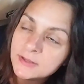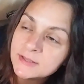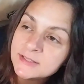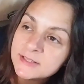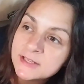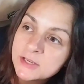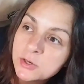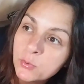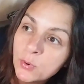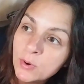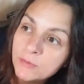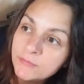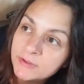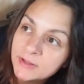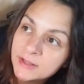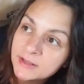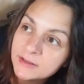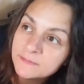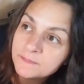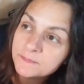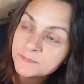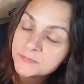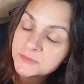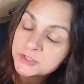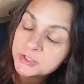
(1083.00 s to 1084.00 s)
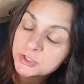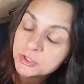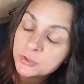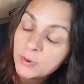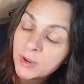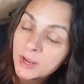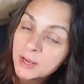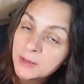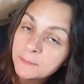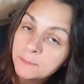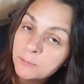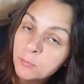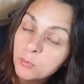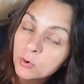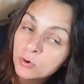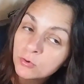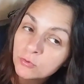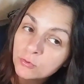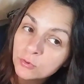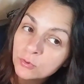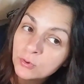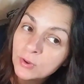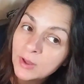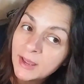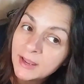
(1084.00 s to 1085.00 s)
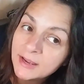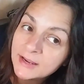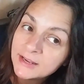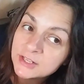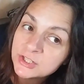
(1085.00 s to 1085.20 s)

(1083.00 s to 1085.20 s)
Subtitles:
equivalent to a pork roll, egg,